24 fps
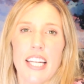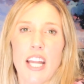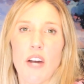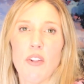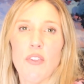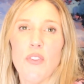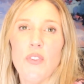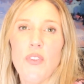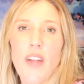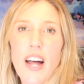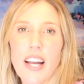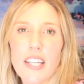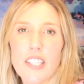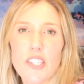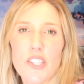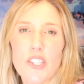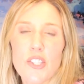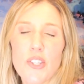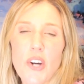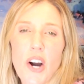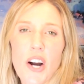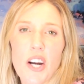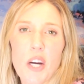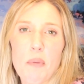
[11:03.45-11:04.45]
Now let's
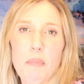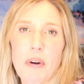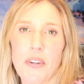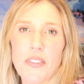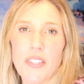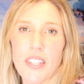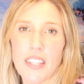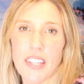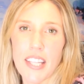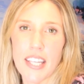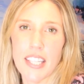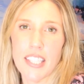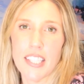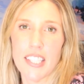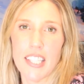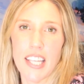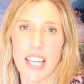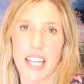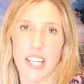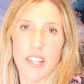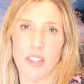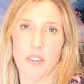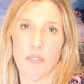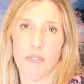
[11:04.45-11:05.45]
talk about the things
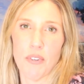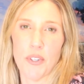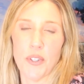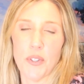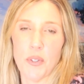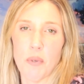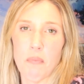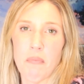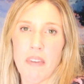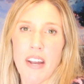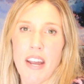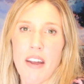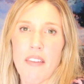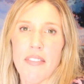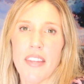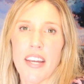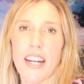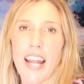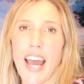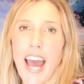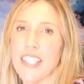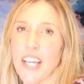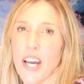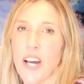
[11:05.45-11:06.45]
in the room
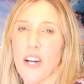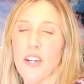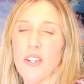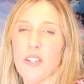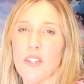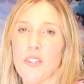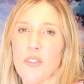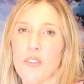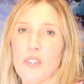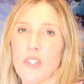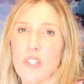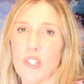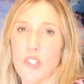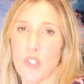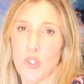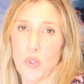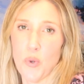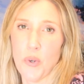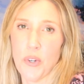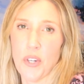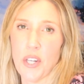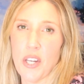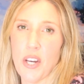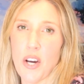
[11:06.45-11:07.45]
that tell a
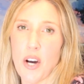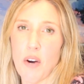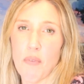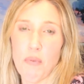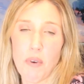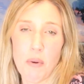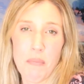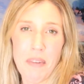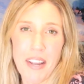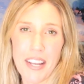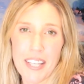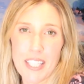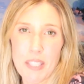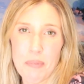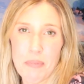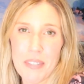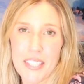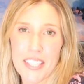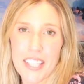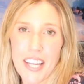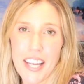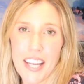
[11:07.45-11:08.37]
story of what my husband